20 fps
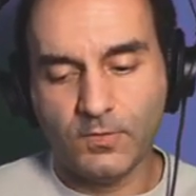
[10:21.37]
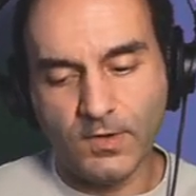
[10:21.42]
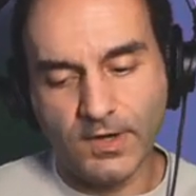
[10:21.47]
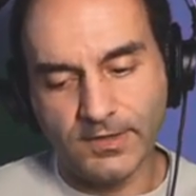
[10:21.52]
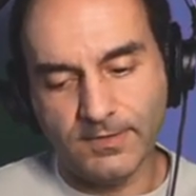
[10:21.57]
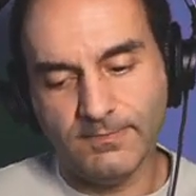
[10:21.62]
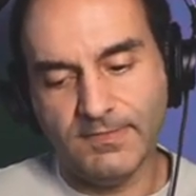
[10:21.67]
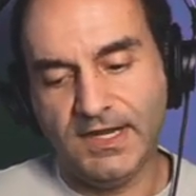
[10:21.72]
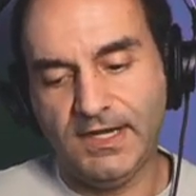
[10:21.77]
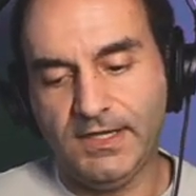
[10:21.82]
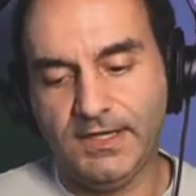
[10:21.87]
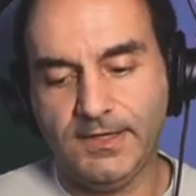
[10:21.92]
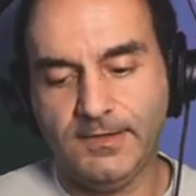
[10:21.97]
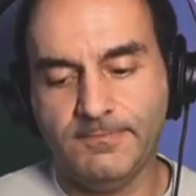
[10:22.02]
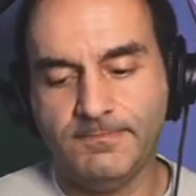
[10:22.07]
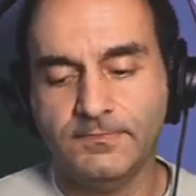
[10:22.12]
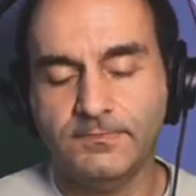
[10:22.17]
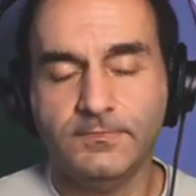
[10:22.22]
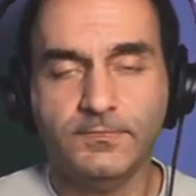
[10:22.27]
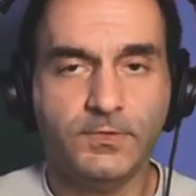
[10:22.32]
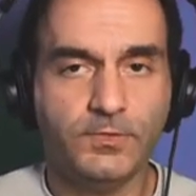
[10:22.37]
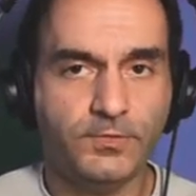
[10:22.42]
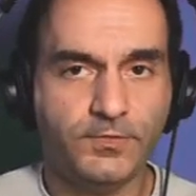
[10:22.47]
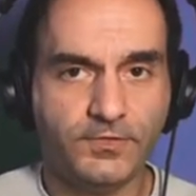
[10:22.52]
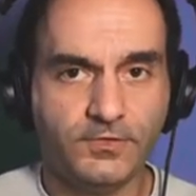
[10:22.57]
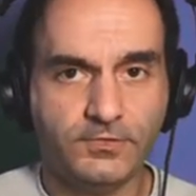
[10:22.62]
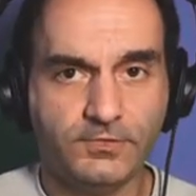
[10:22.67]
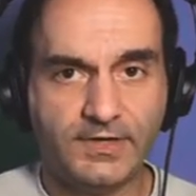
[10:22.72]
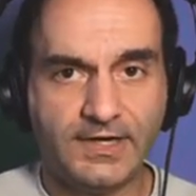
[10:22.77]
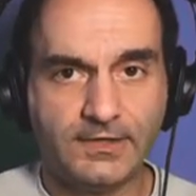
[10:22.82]
Quantumania. Who was
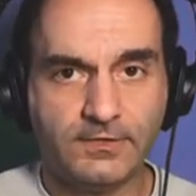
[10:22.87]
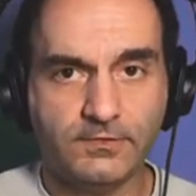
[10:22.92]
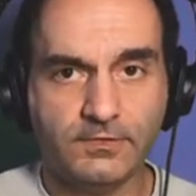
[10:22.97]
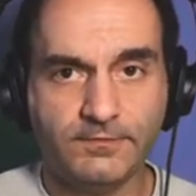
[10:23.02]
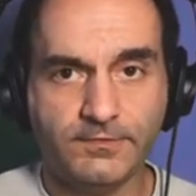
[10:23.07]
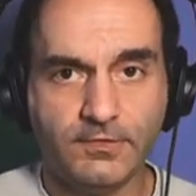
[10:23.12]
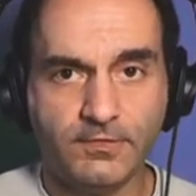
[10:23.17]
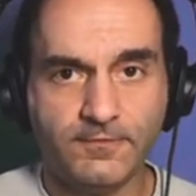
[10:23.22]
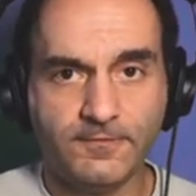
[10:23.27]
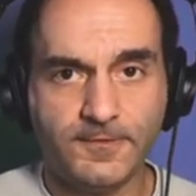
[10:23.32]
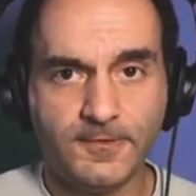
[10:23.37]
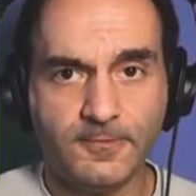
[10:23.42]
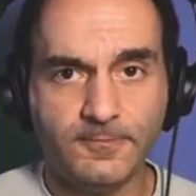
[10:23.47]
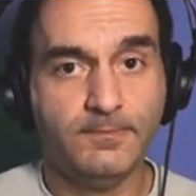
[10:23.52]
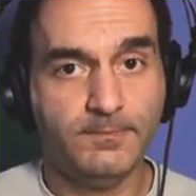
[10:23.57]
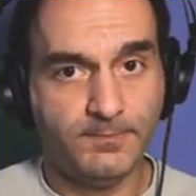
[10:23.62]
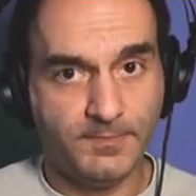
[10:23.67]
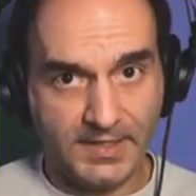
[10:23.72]
a director of this film?